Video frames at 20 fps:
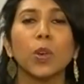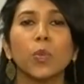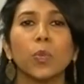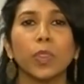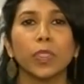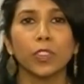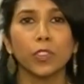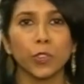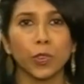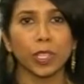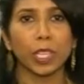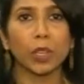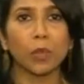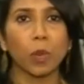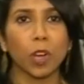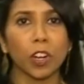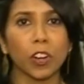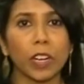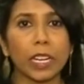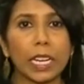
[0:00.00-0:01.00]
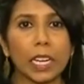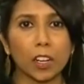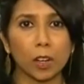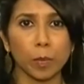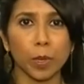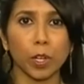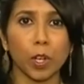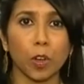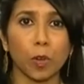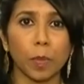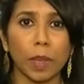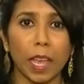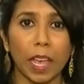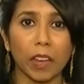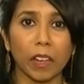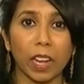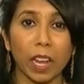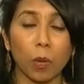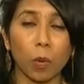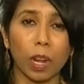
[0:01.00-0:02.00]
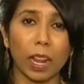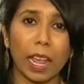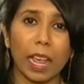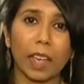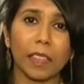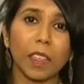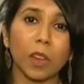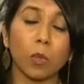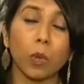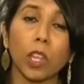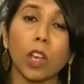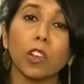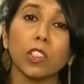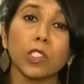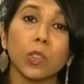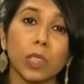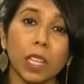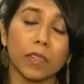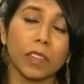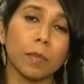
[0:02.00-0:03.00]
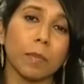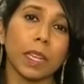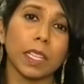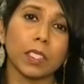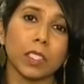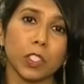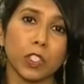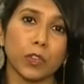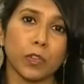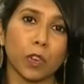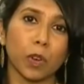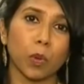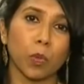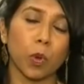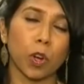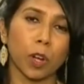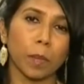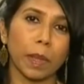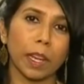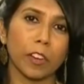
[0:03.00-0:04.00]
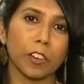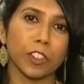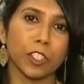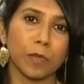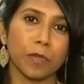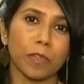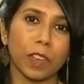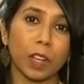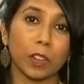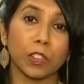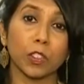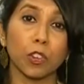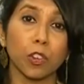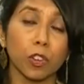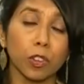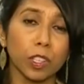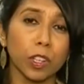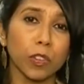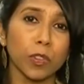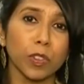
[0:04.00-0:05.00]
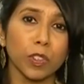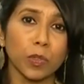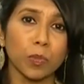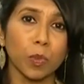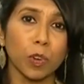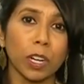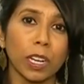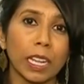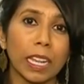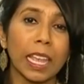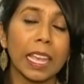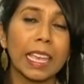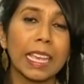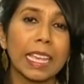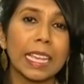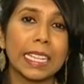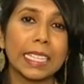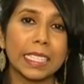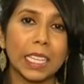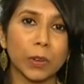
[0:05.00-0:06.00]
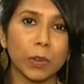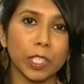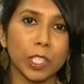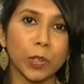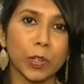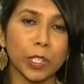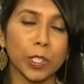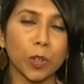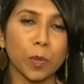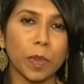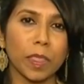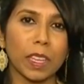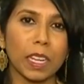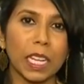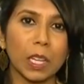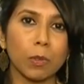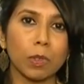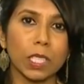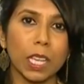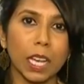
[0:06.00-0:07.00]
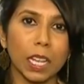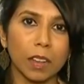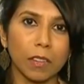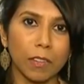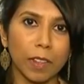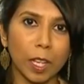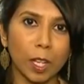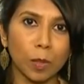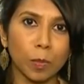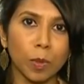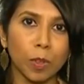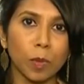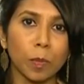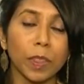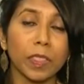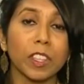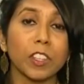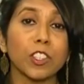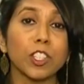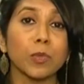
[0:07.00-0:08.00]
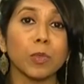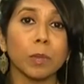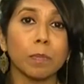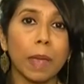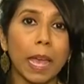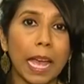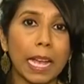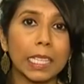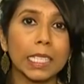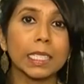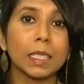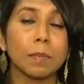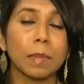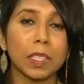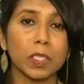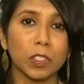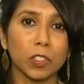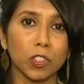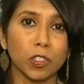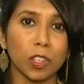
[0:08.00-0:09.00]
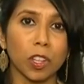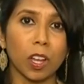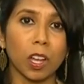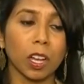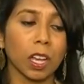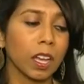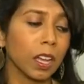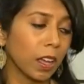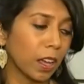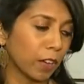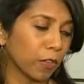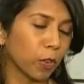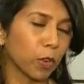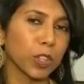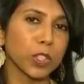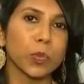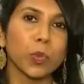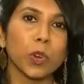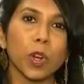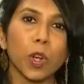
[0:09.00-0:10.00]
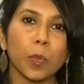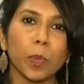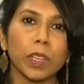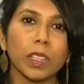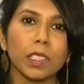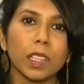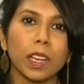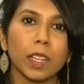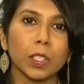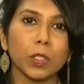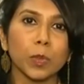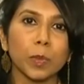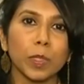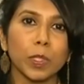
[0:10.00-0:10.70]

with the drinking water here in Macomb County. I want to add that we also left a message for Warren Mayor Jim Fouts earlier this morning. His secretary told me that he was unavailable, but that she would pass the message along. Of course, we're hoping to talk to him